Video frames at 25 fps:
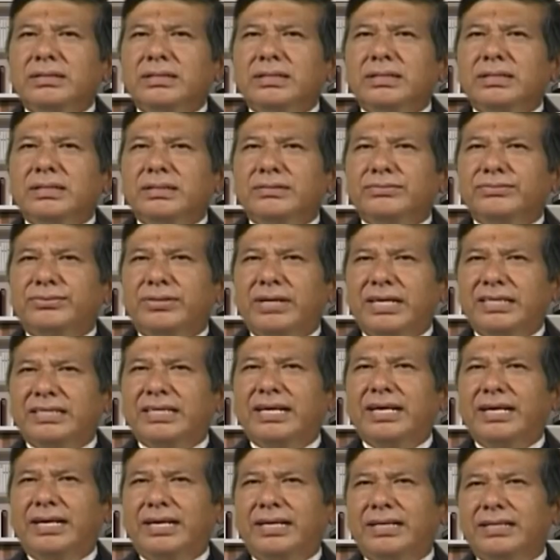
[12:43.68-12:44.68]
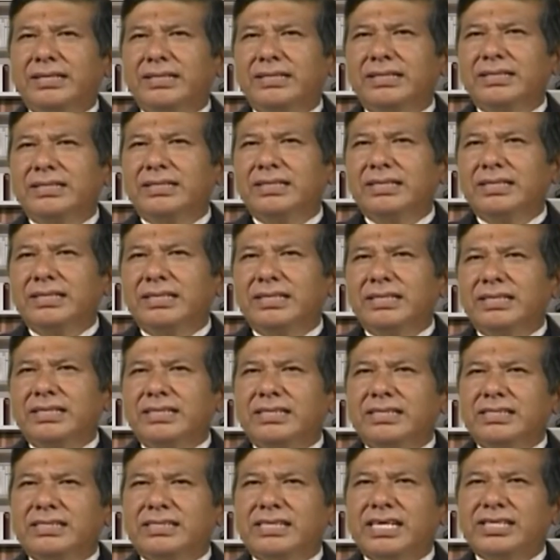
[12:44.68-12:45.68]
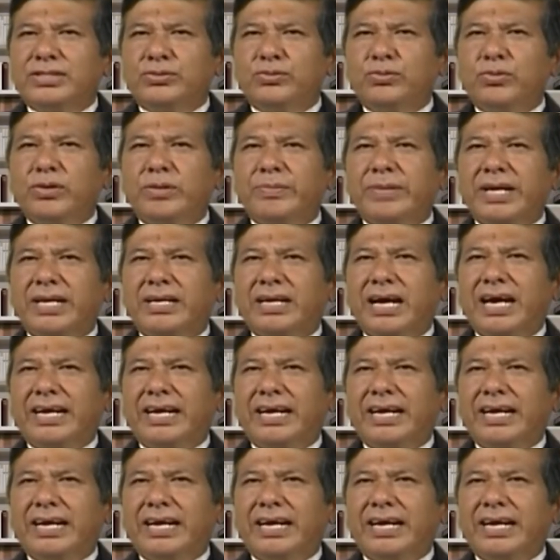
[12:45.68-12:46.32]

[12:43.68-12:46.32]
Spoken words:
Further, such women